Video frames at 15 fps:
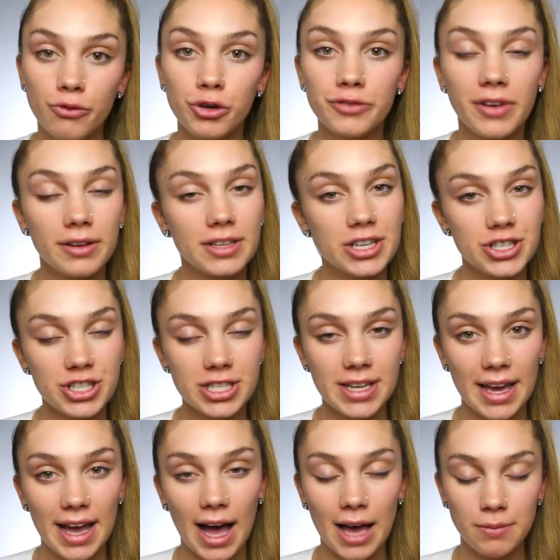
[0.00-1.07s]
For foundation
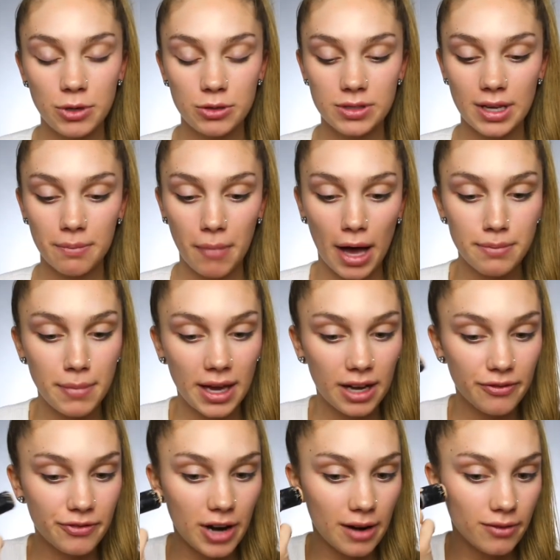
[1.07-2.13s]
today, I'm using my
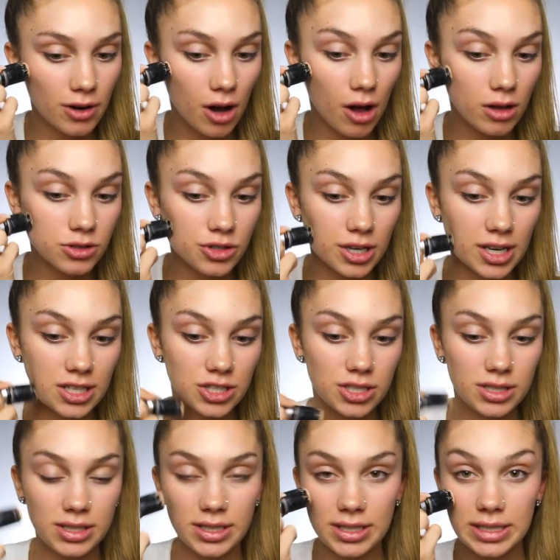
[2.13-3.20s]
Makeup Forever Ultra
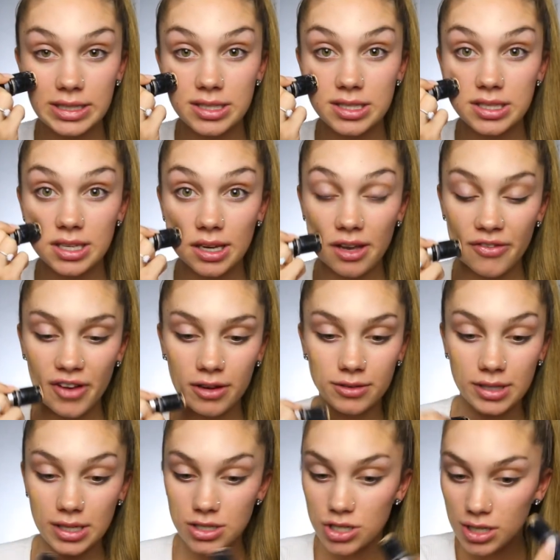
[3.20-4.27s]
H D Stick
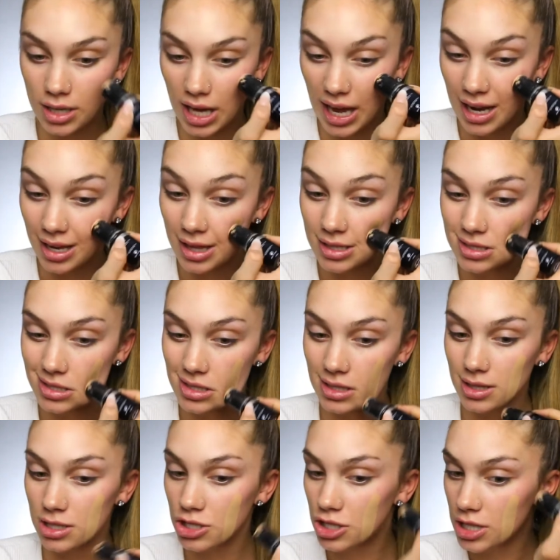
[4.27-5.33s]
Foundation, and this is
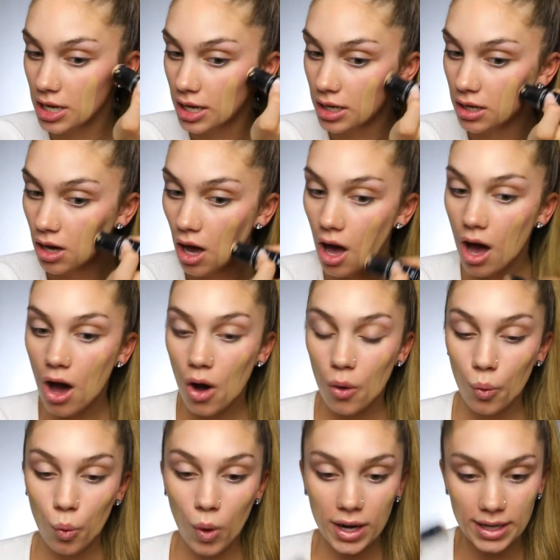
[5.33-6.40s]
in the shade
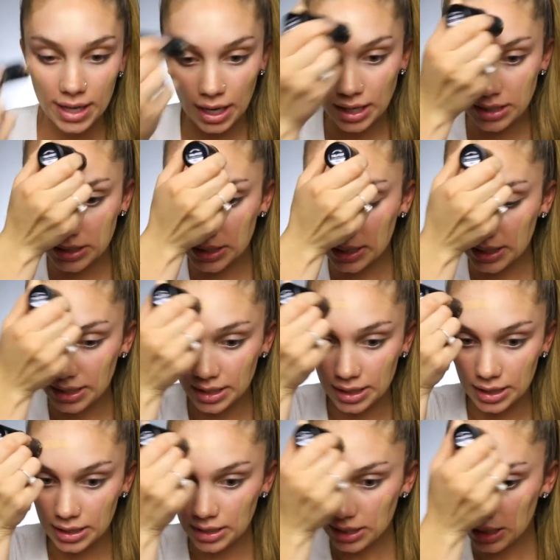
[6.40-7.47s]
one
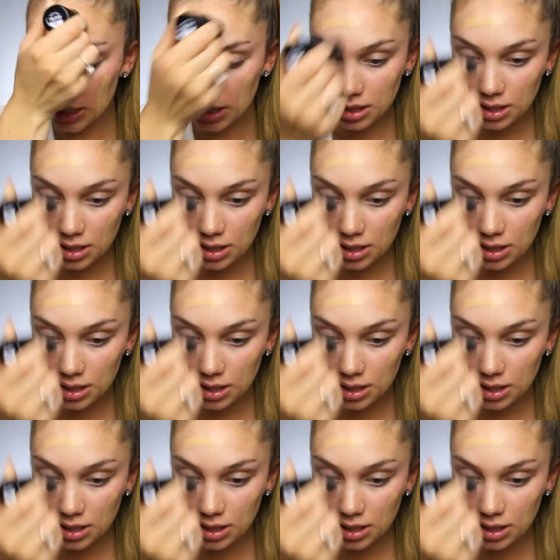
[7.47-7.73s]
eighteen.